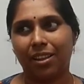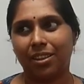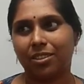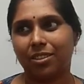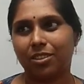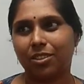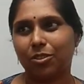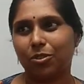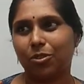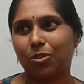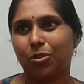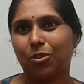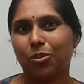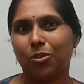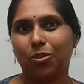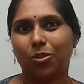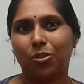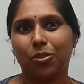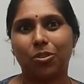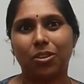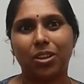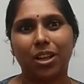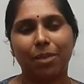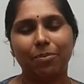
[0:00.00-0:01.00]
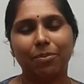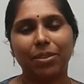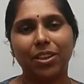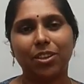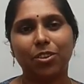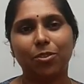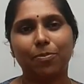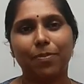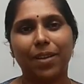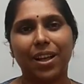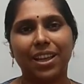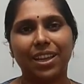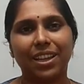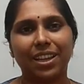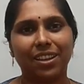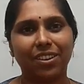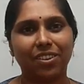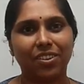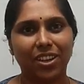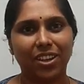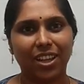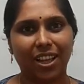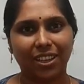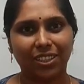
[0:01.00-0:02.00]
So, coming to my
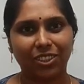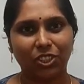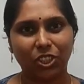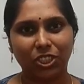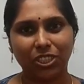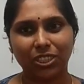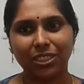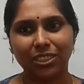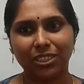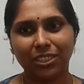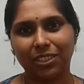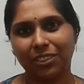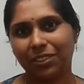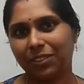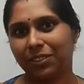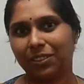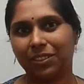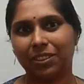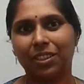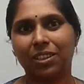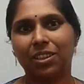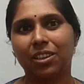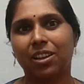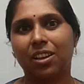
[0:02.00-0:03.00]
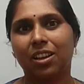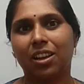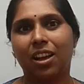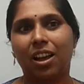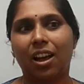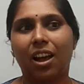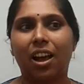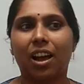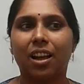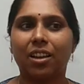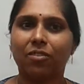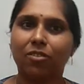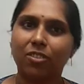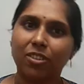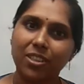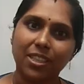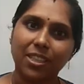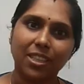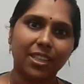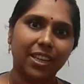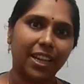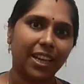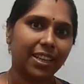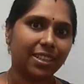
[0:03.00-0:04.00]
introduction, I
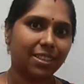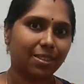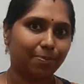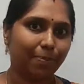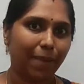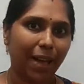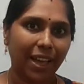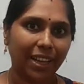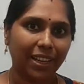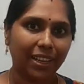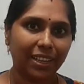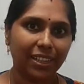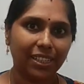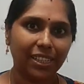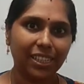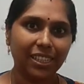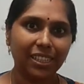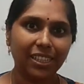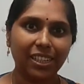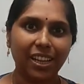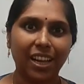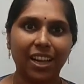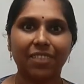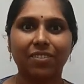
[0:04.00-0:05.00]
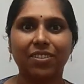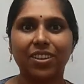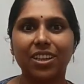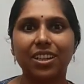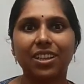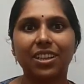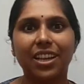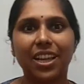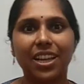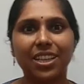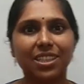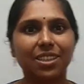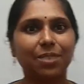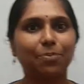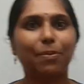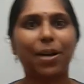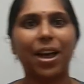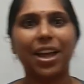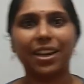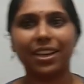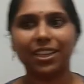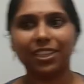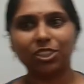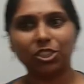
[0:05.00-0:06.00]
was an ex-banker. I worked as a
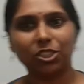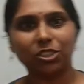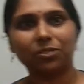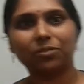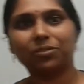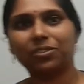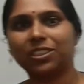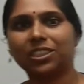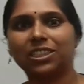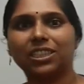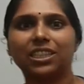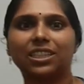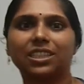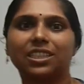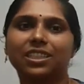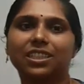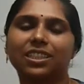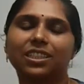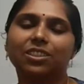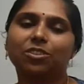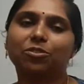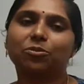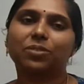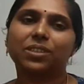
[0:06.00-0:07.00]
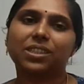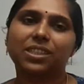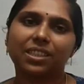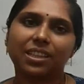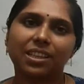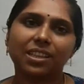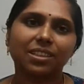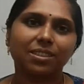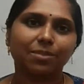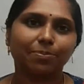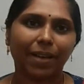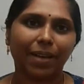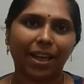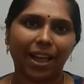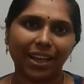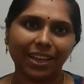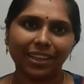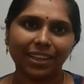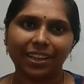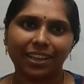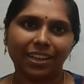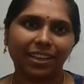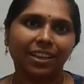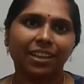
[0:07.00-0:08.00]
manager for Indian Overseas Bank.
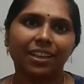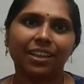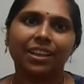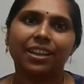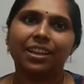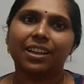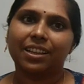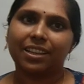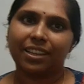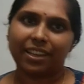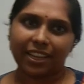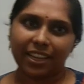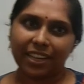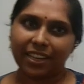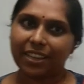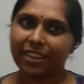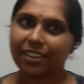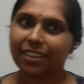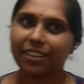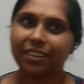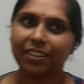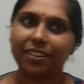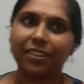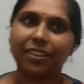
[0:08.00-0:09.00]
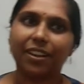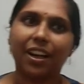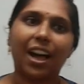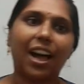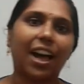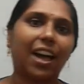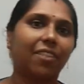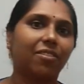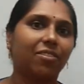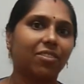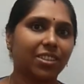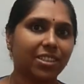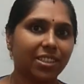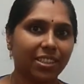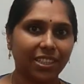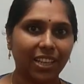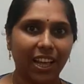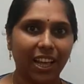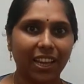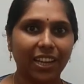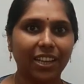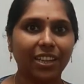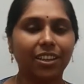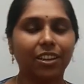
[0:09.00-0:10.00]
Later, have
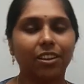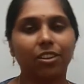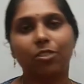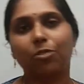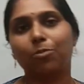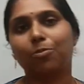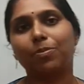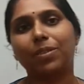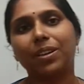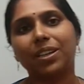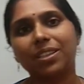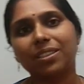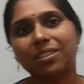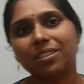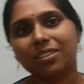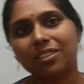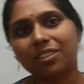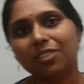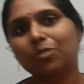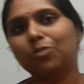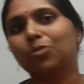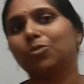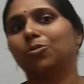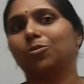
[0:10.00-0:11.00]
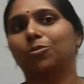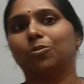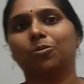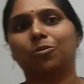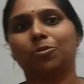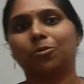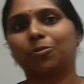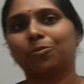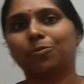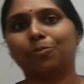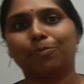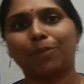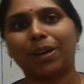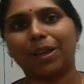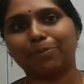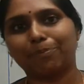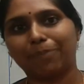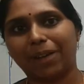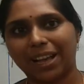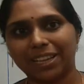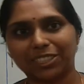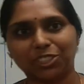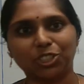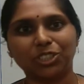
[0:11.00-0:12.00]
resigned to pursue my
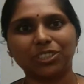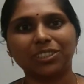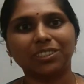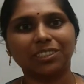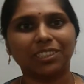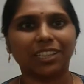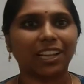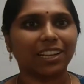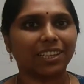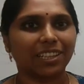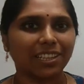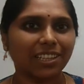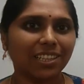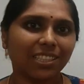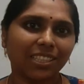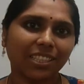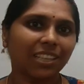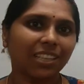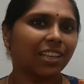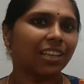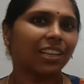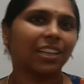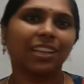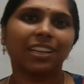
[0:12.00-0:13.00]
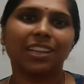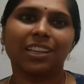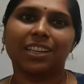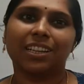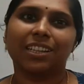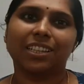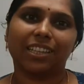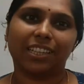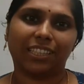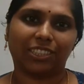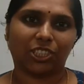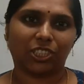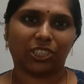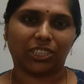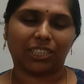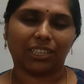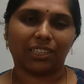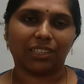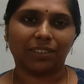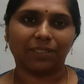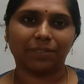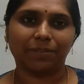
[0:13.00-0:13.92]
passion, that is teaching.